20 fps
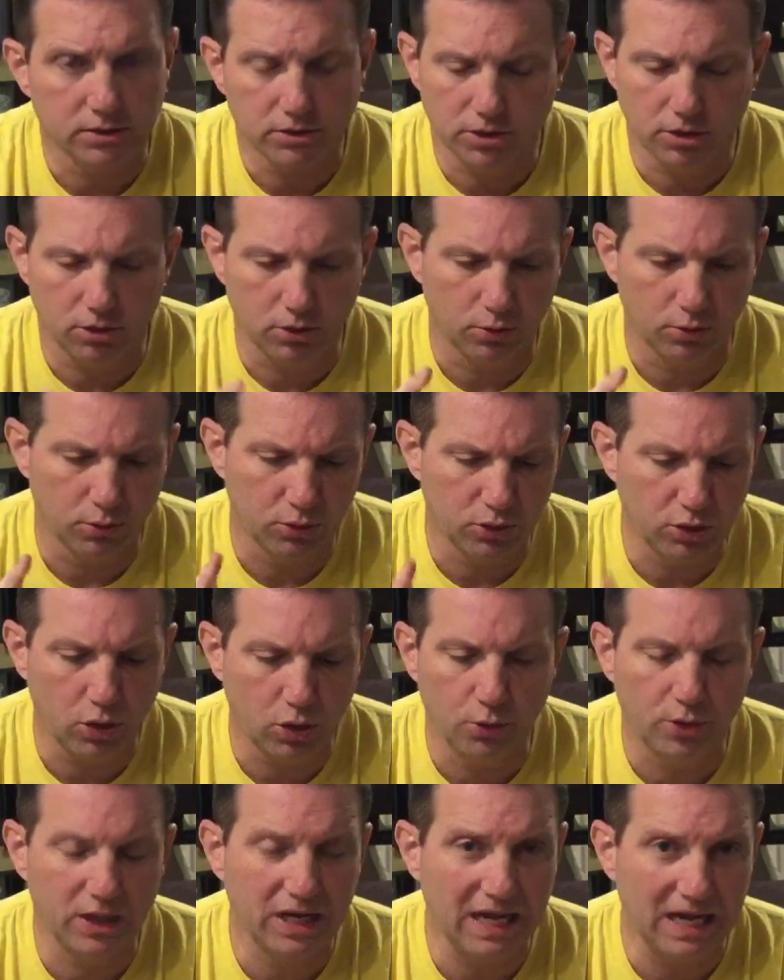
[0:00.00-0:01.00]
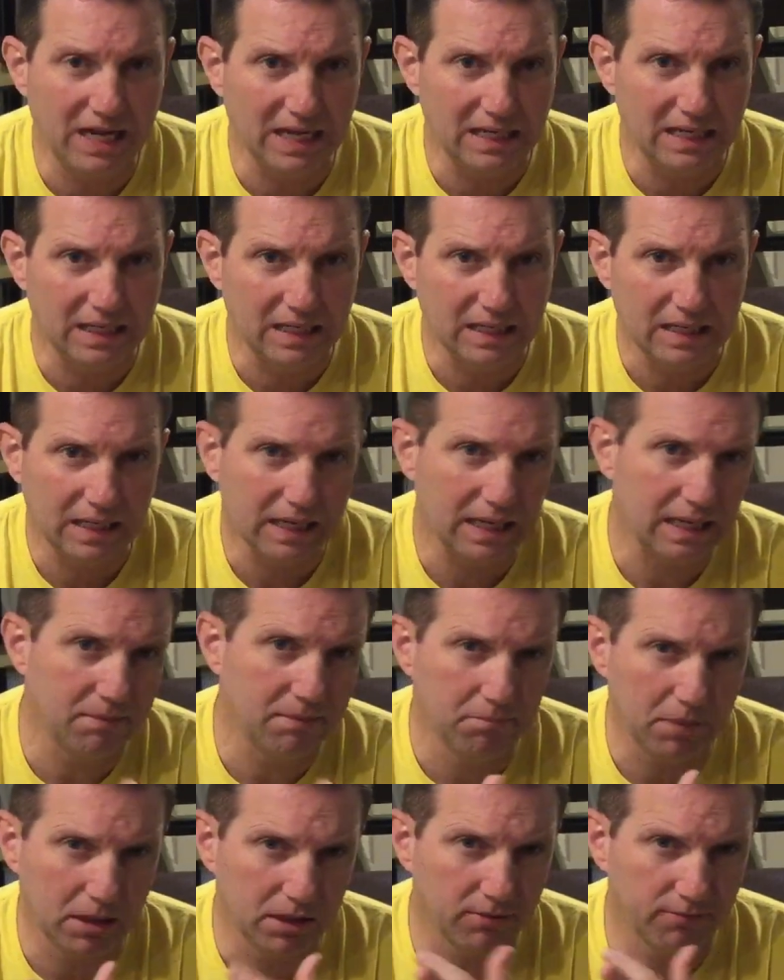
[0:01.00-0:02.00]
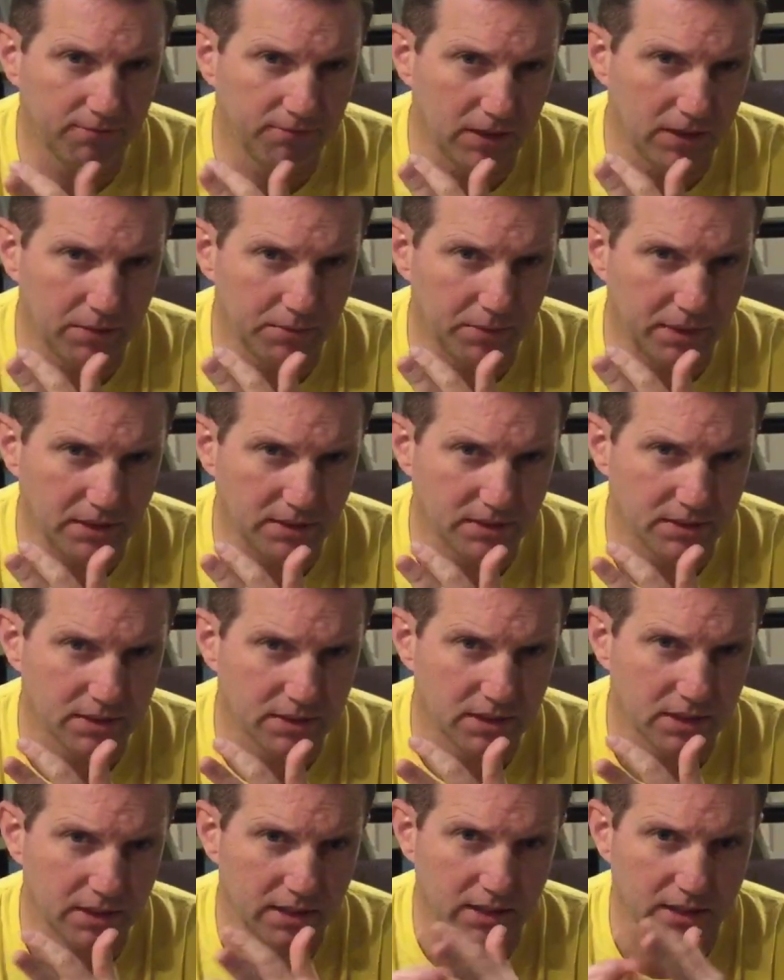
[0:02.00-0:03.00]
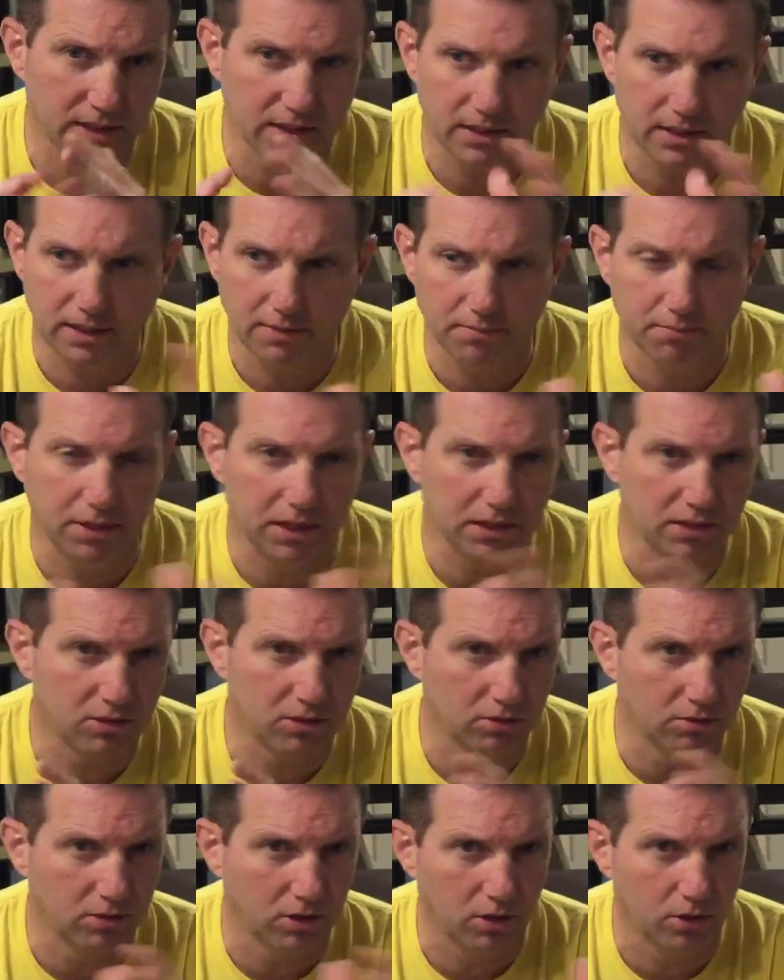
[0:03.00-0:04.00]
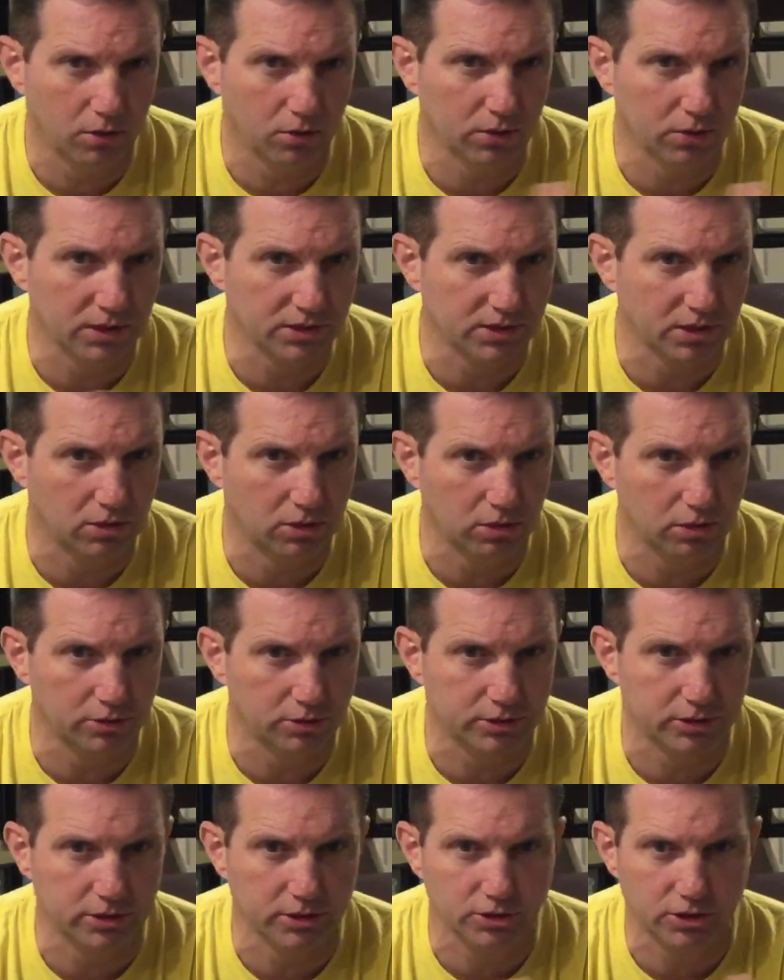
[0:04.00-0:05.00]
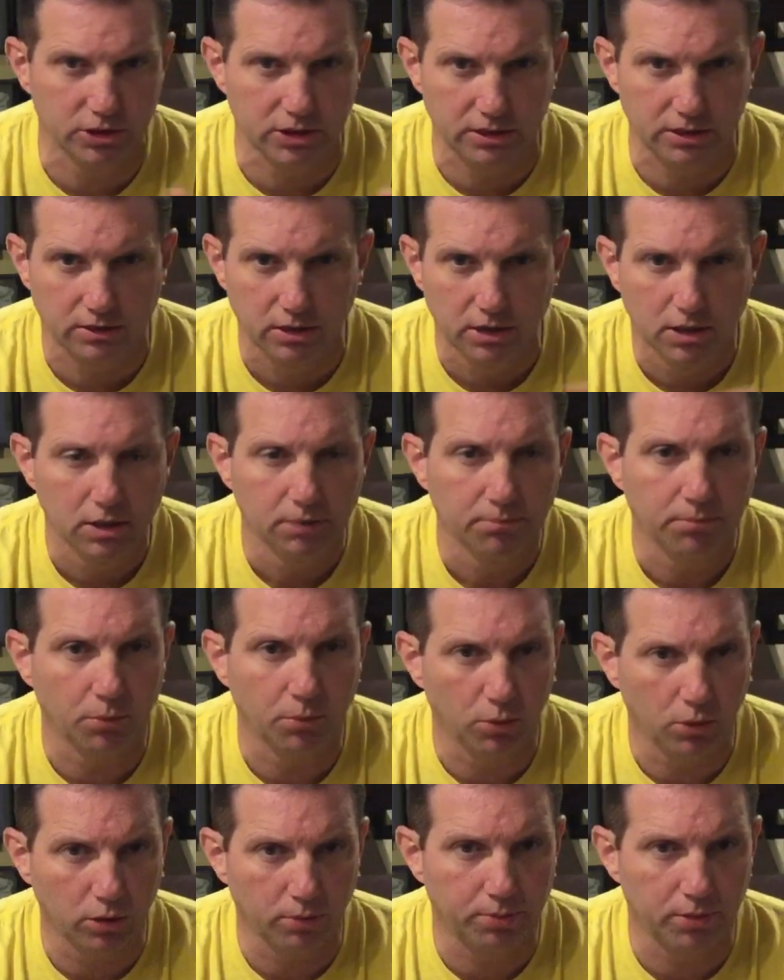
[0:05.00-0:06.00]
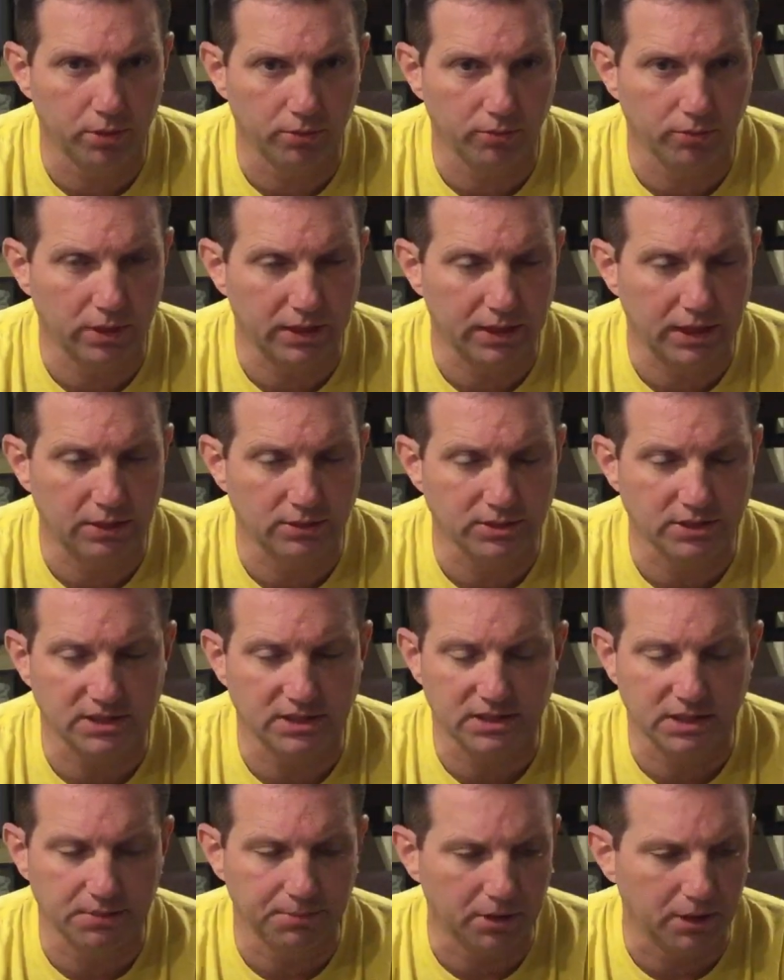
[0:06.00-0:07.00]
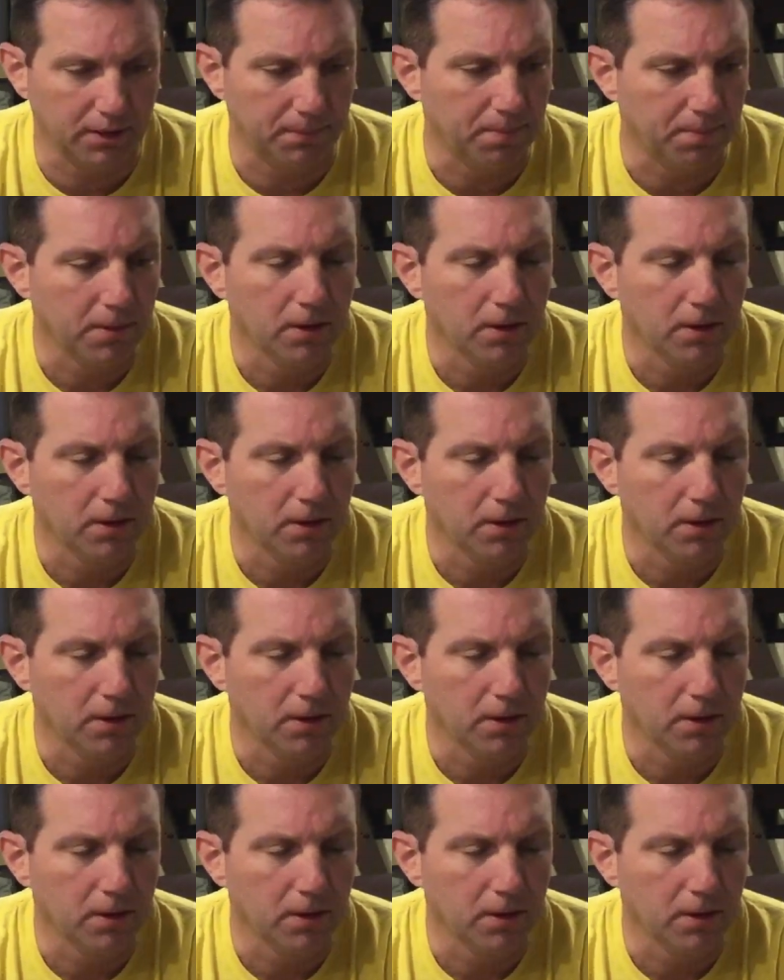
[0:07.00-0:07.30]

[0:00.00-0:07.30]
So cocaine and methamphetamines. And again, meth could go as a hallucinogen, but we're going to put it right now as a stimulant.